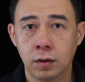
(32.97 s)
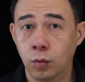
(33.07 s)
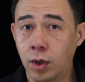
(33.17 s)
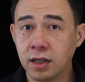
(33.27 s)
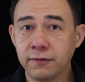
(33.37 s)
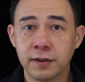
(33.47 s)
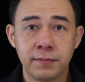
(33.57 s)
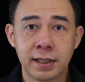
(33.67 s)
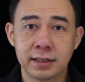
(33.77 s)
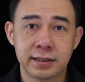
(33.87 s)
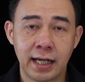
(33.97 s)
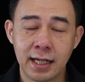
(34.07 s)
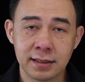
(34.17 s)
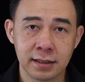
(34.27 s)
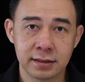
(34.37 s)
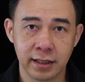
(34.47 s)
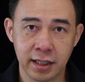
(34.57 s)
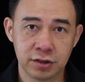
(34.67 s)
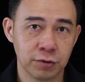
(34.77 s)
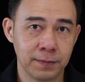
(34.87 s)
One of the biggest challenges
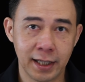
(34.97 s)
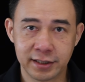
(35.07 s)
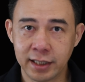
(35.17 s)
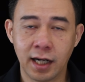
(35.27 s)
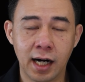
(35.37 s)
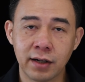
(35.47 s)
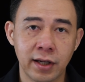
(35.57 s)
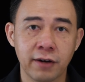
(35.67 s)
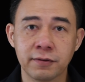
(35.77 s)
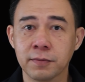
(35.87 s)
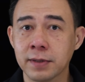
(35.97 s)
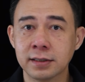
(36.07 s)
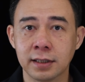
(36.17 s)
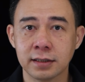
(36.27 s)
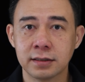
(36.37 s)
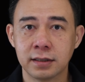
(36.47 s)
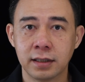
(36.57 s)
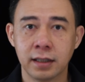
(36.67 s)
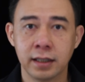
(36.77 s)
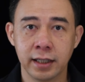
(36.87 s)
in supply chain area of the business
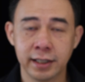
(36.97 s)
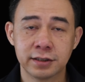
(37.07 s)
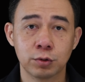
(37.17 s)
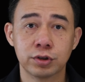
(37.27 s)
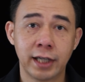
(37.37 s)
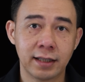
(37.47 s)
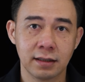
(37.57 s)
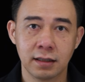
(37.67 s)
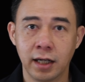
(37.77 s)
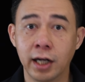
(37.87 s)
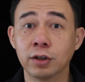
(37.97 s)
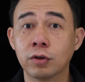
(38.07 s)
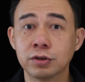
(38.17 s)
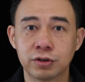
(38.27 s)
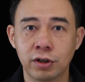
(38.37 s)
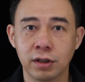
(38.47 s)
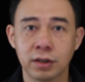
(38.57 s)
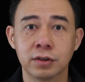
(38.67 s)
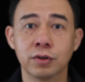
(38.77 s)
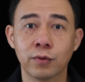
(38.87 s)
is to set and control
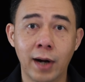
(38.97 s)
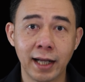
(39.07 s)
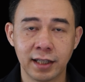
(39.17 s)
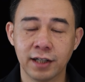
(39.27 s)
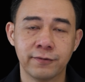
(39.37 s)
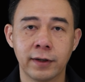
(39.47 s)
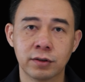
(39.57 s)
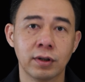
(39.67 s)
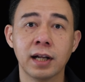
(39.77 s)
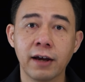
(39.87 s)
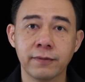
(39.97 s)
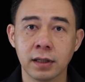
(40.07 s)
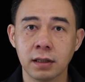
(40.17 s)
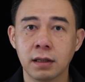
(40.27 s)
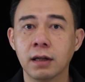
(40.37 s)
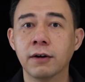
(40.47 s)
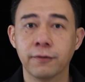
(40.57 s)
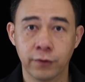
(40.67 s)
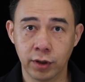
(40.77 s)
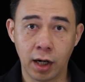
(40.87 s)
the right inventory level
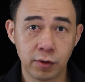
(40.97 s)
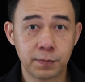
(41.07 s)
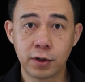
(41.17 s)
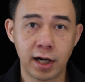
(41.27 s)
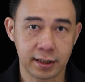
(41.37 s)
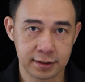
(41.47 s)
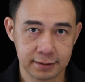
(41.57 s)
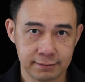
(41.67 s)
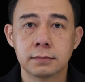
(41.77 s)
for our products.